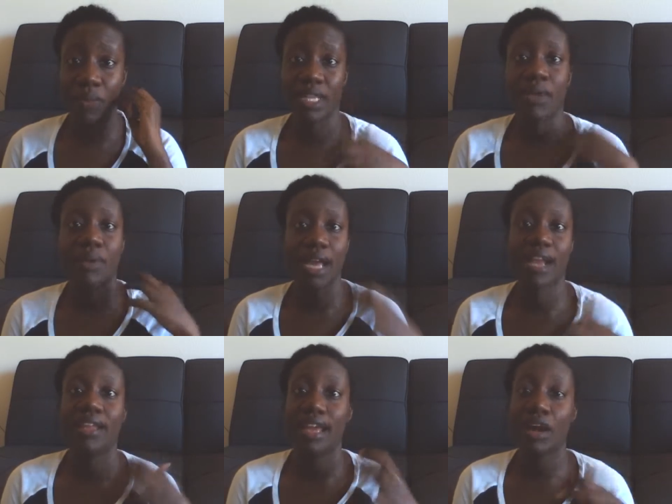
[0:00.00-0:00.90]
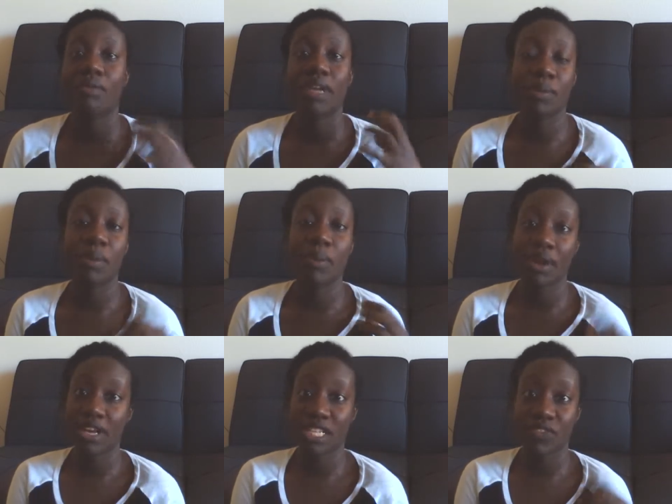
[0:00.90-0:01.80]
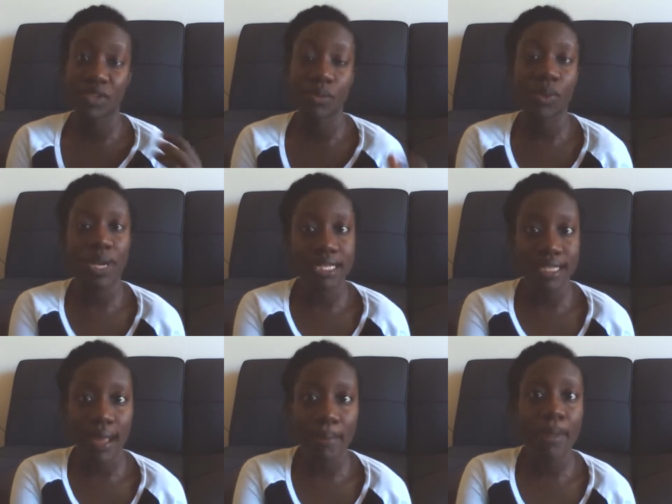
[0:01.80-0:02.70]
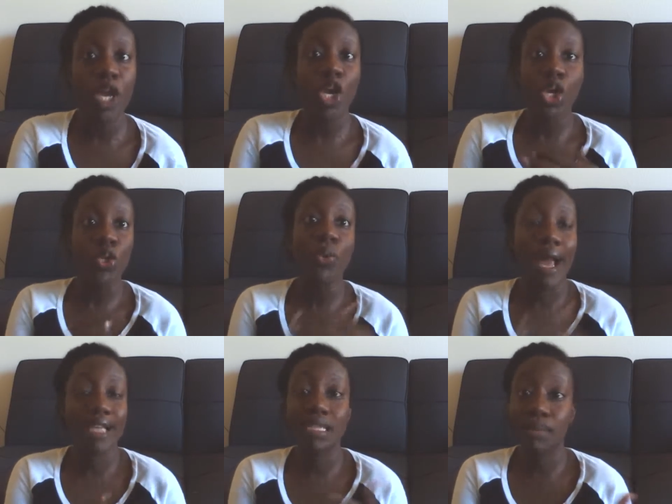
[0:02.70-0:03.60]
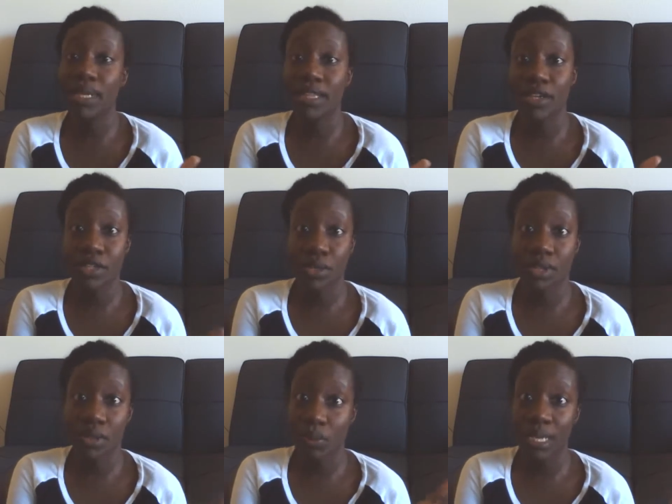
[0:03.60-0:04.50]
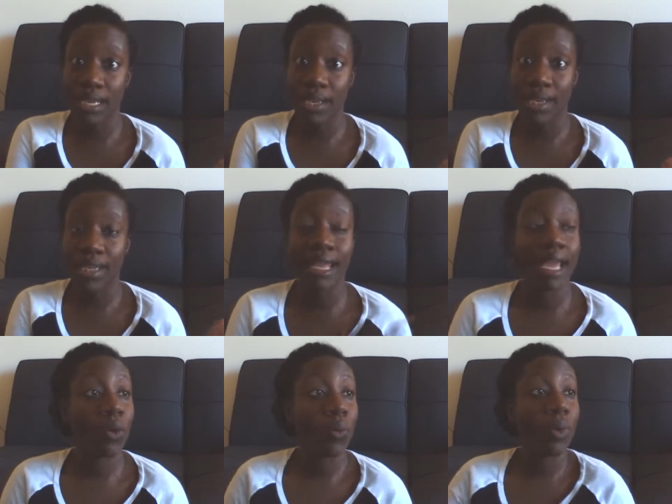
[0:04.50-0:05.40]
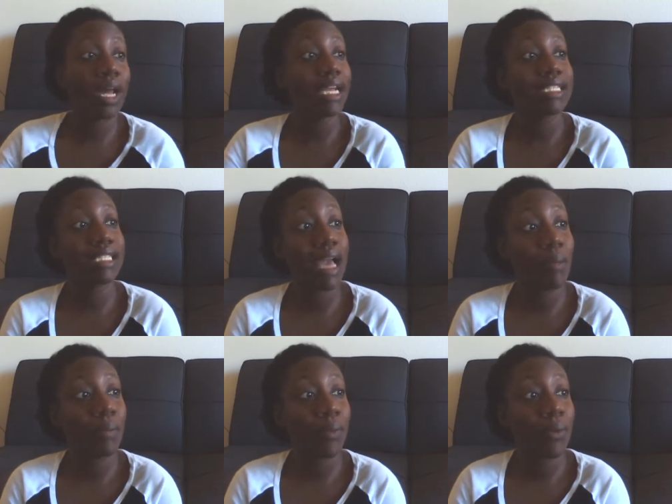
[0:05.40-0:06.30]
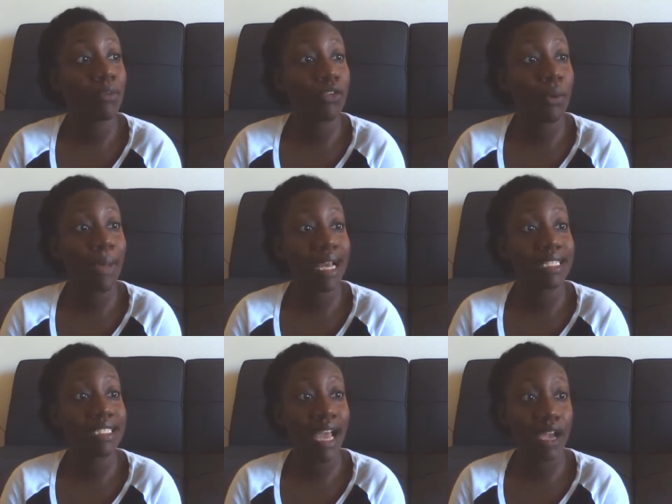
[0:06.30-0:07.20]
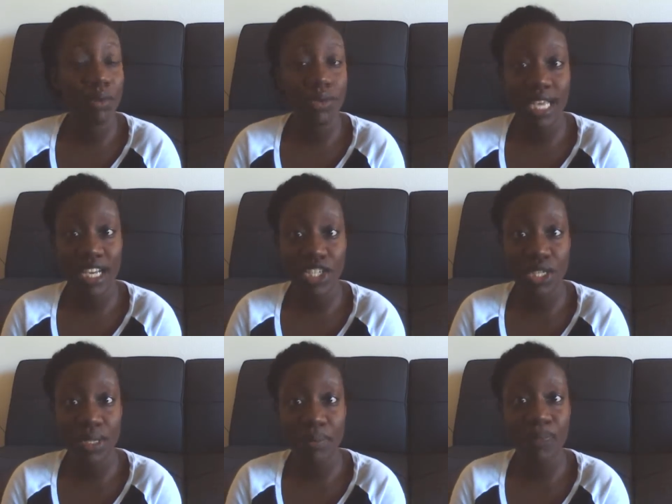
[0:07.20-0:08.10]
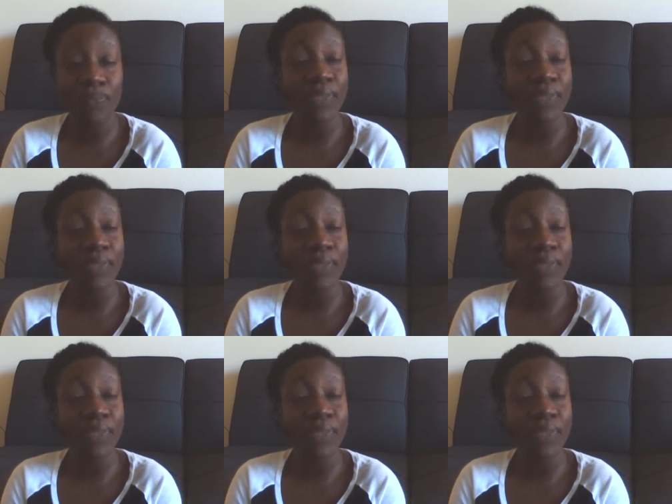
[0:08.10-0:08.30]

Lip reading: when they were kind of like already preparing us for the board exam, you had to be there during the week. Like, one example, for my psych rotation,